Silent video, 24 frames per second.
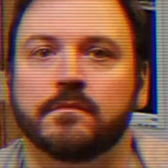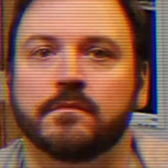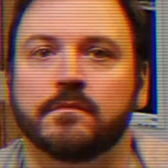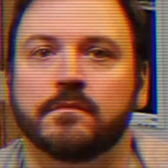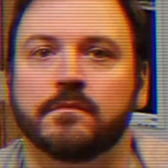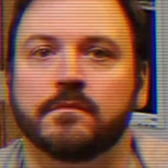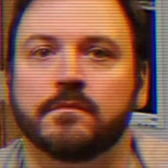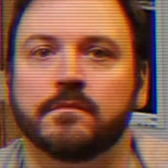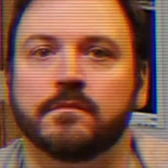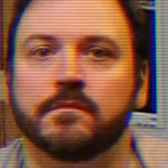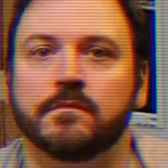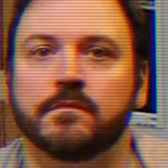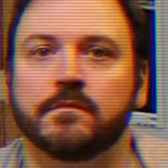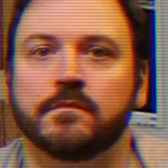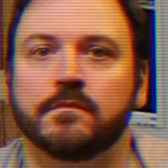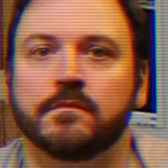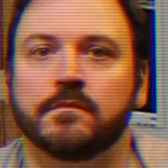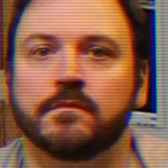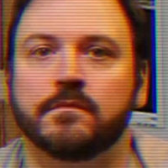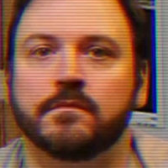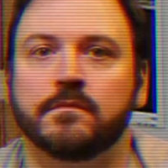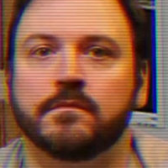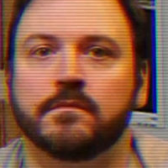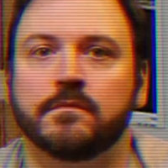
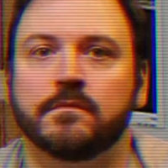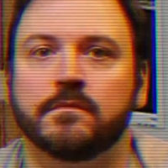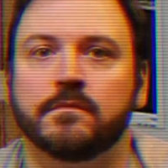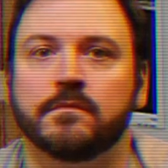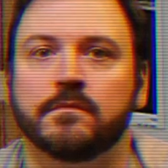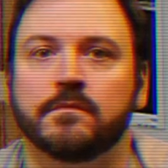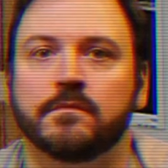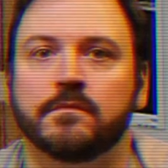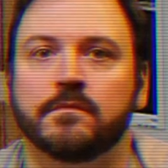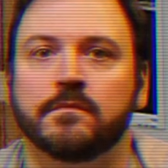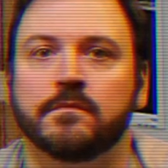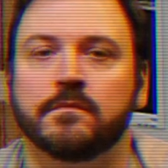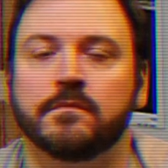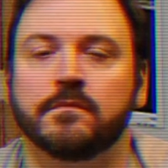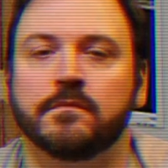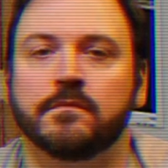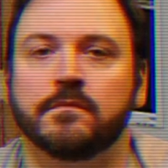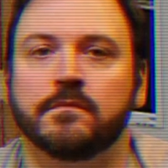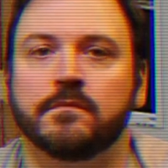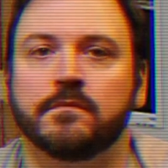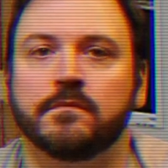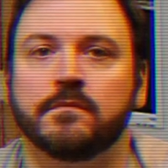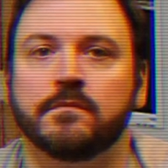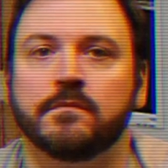
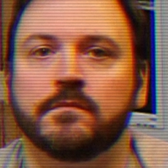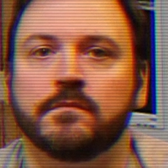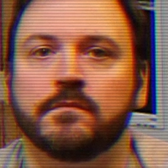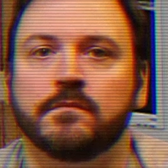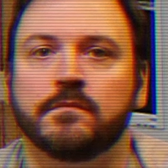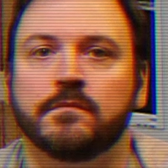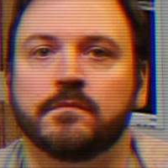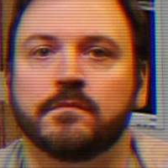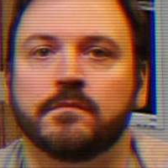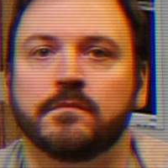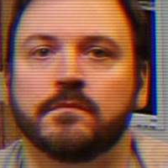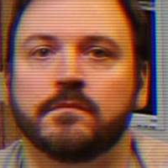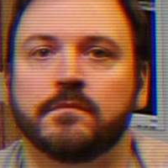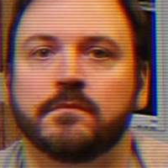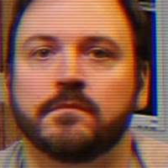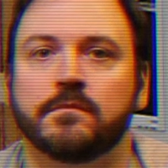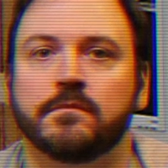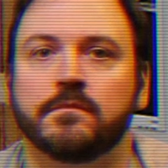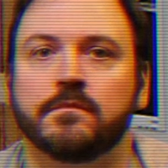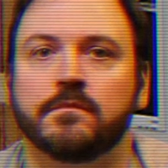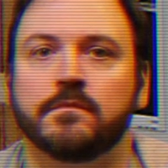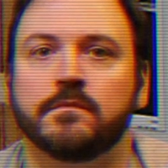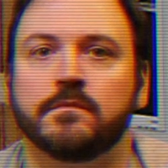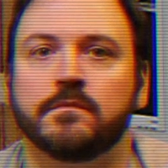
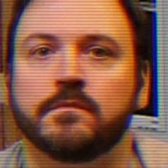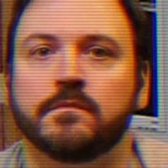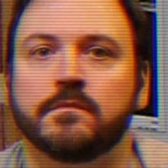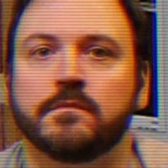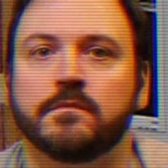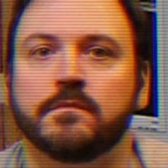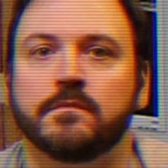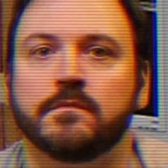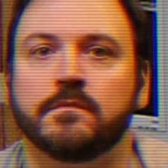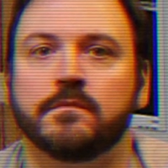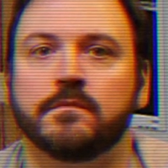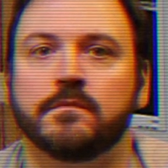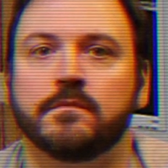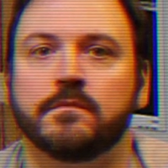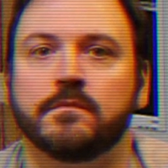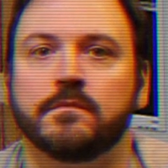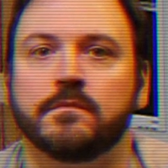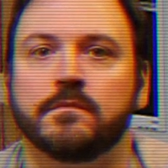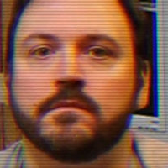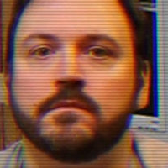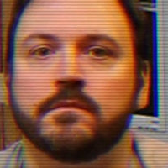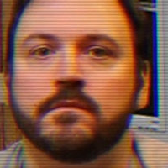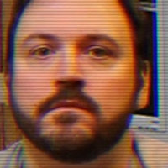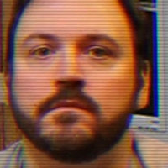
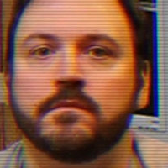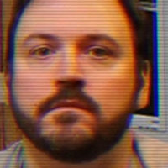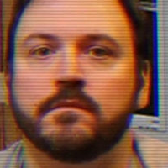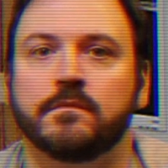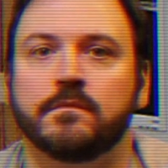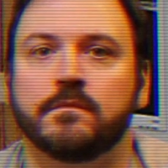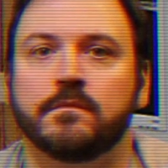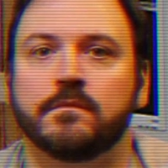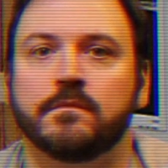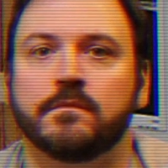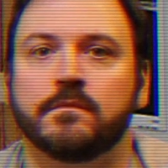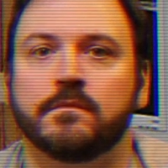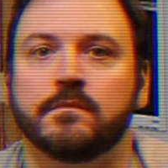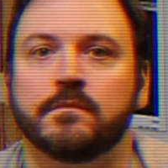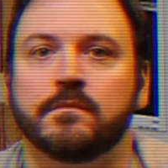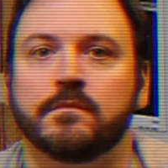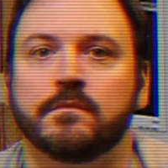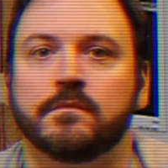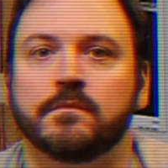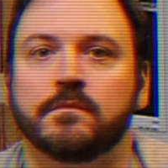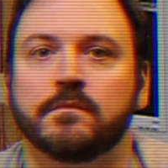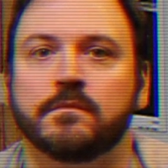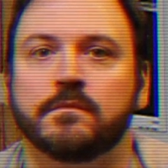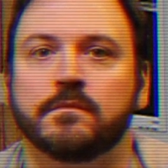
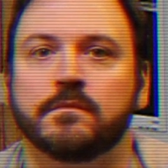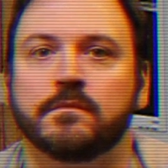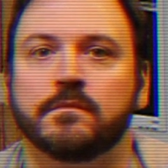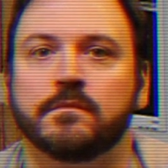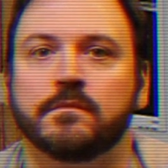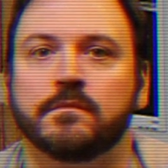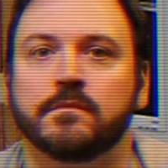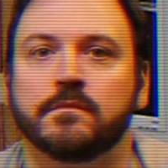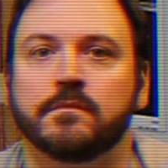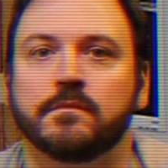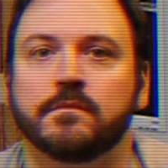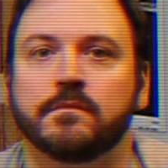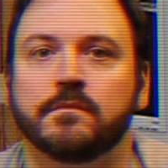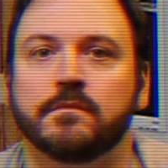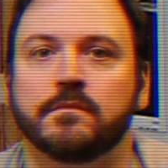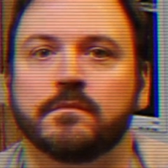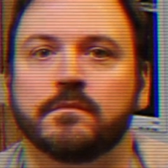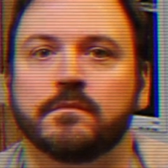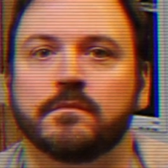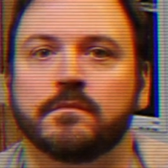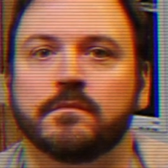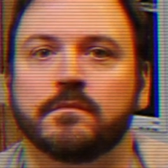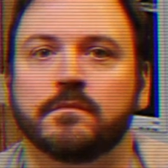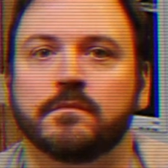
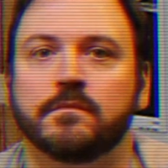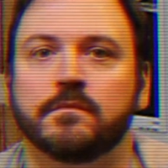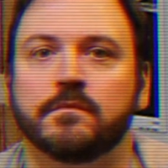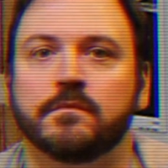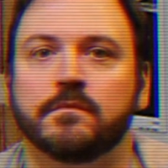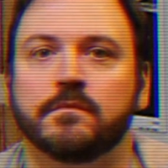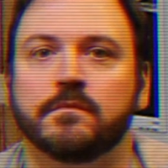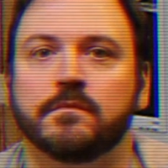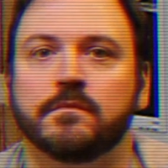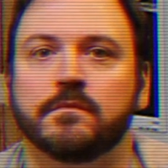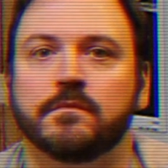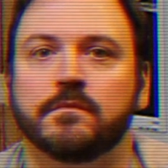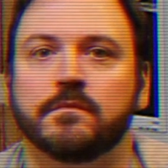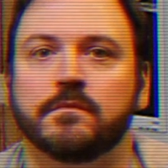This person isn't speaking.